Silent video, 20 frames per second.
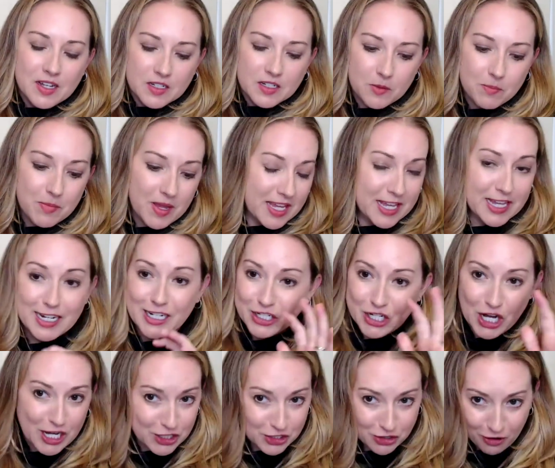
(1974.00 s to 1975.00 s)
to make any
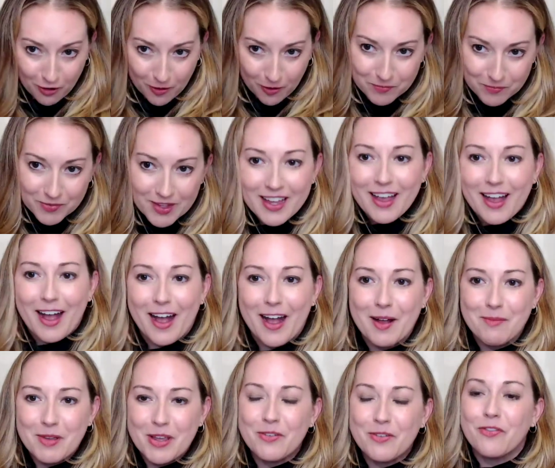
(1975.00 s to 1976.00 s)
change at all.
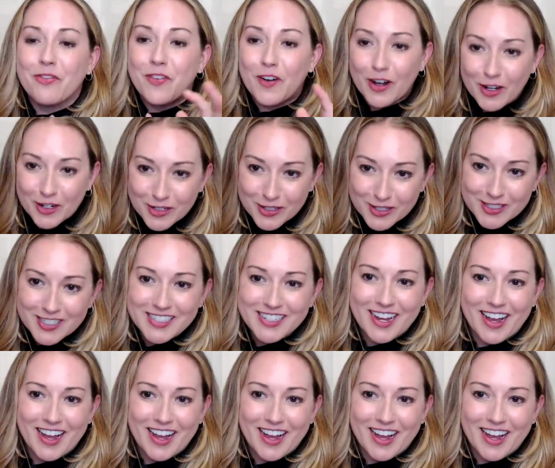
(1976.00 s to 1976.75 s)
At first,